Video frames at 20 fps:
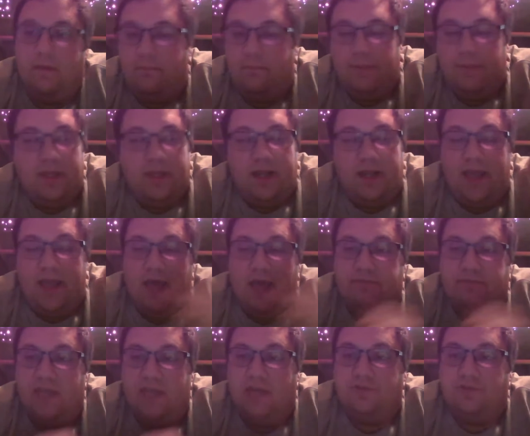Being I
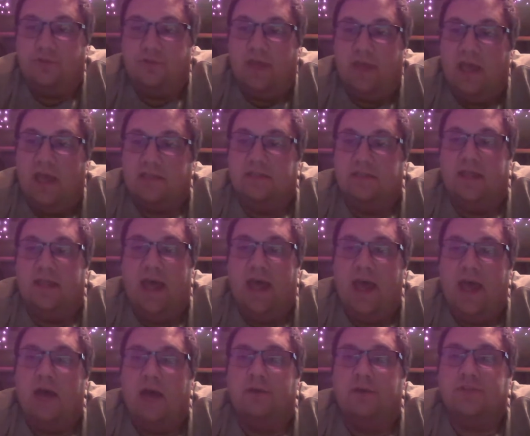have natural gas at the
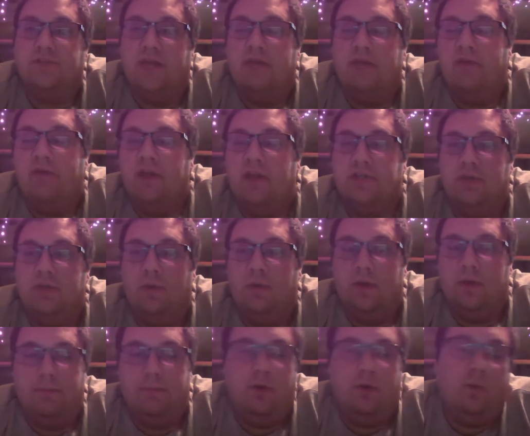house, I eventually
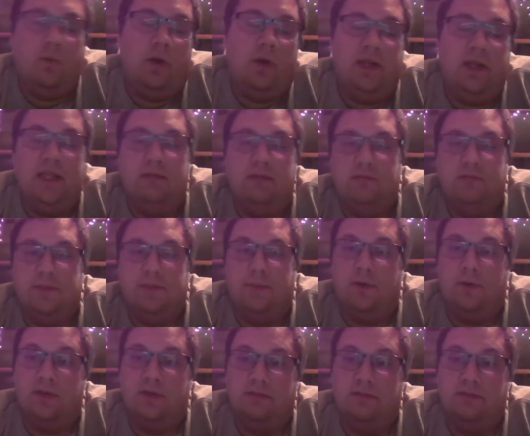want to put one in to burn